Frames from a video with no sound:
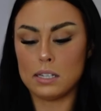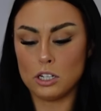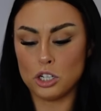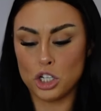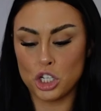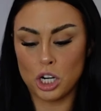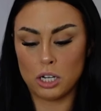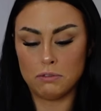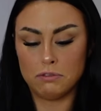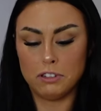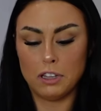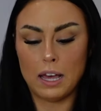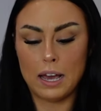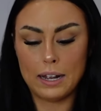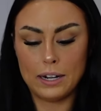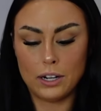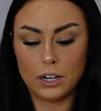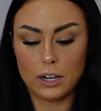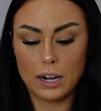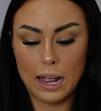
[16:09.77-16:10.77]
a shelf
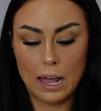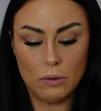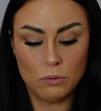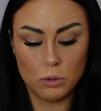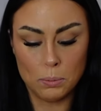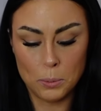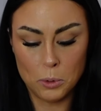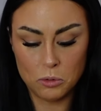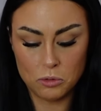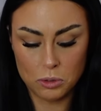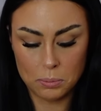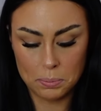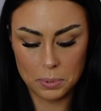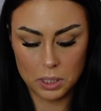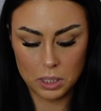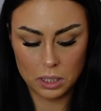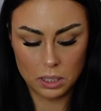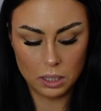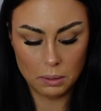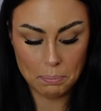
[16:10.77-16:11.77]
liner and
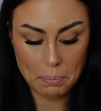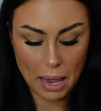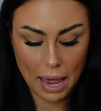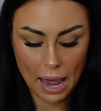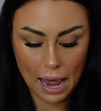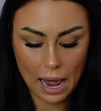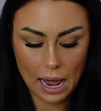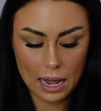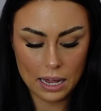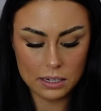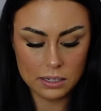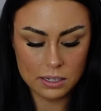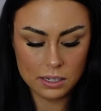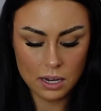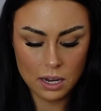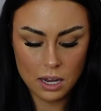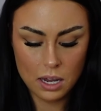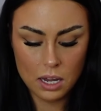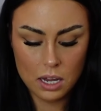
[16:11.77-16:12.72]
removable pads.